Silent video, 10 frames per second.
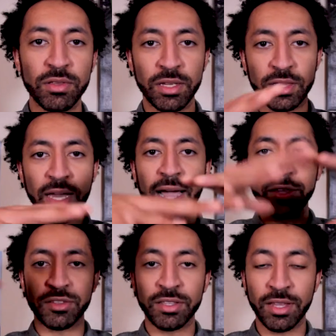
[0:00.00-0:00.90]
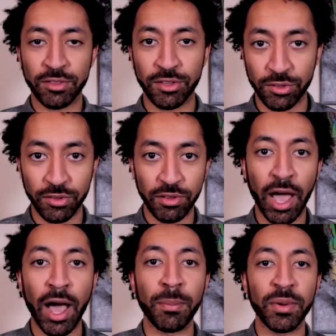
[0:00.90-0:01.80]
is like the icing that sits
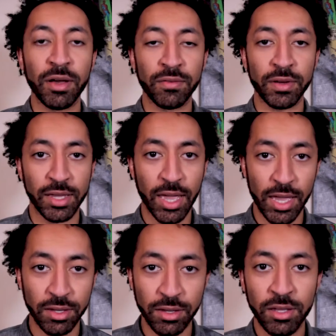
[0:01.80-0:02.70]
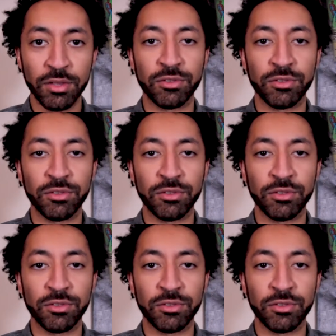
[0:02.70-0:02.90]
atop of a cake.